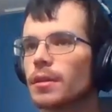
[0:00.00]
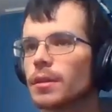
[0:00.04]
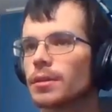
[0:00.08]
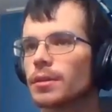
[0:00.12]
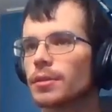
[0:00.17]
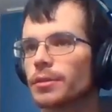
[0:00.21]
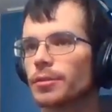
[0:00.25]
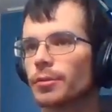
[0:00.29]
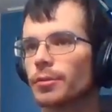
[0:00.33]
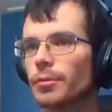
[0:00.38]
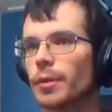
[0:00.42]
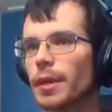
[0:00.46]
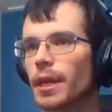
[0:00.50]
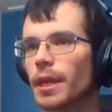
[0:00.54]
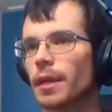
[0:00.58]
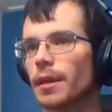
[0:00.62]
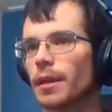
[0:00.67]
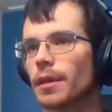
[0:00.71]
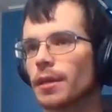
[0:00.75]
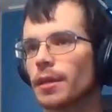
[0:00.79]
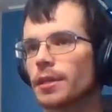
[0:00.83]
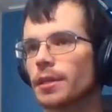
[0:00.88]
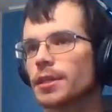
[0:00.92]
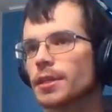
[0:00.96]
so we get
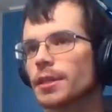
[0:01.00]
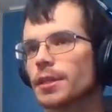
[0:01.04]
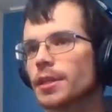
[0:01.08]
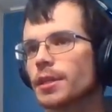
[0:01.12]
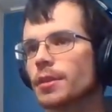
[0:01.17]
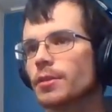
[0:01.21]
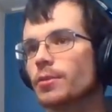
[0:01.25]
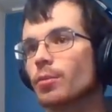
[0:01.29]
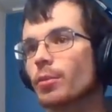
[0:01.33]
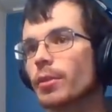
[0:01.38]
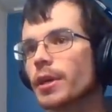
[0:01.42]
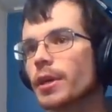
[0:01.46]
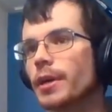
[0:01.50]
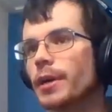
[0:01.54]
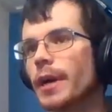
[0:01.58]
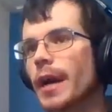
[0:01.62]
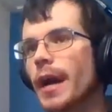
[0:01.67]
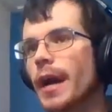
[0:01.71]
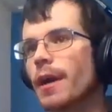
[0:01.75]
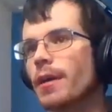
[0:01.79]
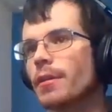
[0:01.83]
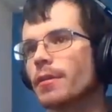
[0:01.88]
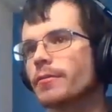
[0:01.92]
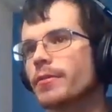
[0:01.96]
a good turn. We are
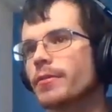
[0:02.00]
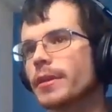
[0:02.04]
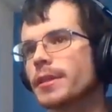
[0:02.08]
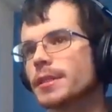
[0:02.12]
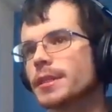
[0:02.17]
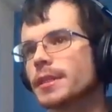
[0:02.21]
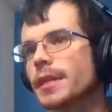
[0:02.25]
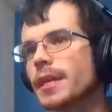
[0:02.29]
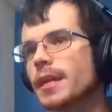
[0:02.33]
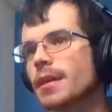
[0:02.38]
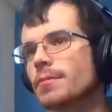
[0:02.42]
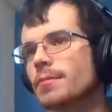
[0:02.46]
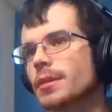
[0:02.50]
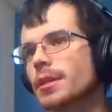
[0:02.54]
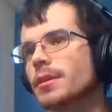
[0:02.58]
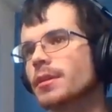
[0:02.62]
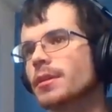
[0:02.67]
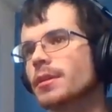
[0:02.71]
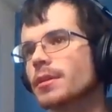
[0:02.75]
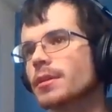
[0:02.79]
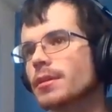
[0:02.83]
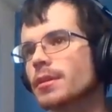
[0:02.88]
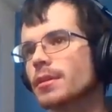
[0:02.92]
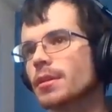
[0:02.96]
out of stamina.
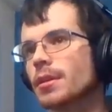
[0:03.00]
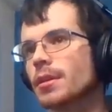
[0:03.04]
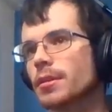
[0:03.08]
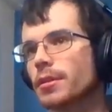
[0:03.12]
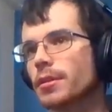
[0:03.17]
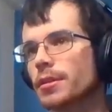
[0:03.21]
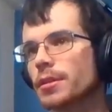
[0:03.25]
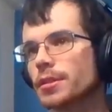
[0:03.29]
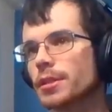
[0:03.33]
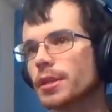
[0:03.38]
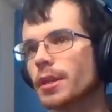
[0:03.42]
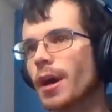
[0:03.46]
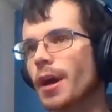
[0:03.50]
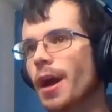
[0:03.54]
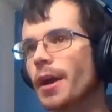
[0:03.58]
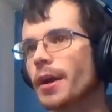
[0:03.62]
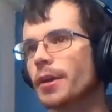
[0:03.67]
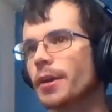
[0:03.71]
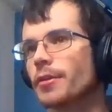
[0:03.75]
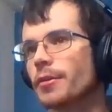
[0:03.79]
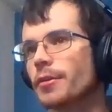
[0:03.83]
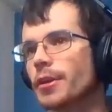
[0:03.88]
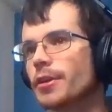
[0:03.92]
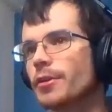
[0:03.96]
There's an
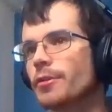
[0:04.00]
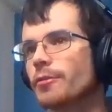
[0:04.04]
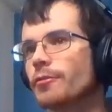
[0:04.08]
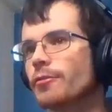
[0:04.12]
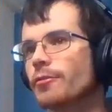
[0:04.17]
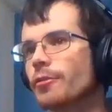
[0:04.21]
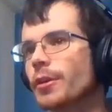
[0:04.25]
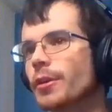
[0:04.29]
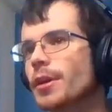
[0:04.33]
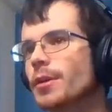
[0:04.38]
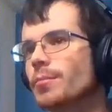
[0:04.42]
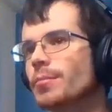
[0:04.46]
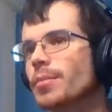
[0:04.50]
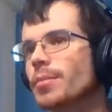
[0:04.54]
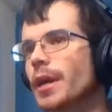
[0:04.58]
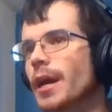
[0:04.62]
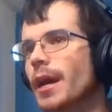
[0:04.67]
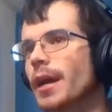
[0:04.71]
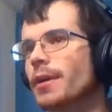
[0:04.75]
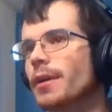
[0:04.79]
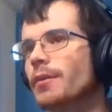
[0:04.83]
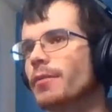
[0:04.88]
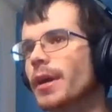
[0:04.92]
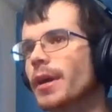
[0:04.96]
audio cue for it, but
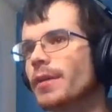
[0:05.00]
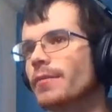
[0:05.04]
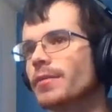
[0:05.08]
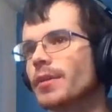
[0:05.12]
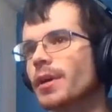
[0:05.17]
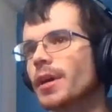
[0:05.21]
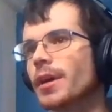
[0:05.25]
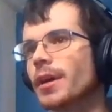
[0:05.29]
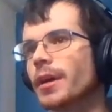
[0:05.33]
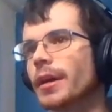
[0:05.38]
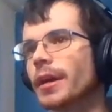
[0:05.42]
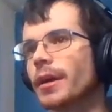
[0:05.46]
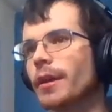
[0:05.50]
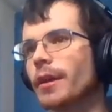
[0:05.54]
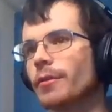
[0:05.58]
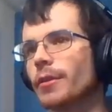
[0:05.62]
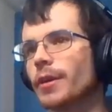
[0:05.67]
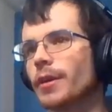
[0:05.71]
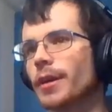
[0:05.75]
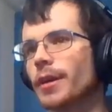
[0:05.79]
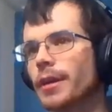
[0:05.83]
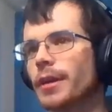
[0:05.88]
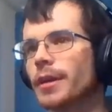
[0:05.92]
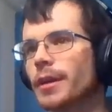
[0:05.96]
I don't have audio
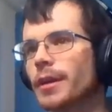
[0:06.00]
on.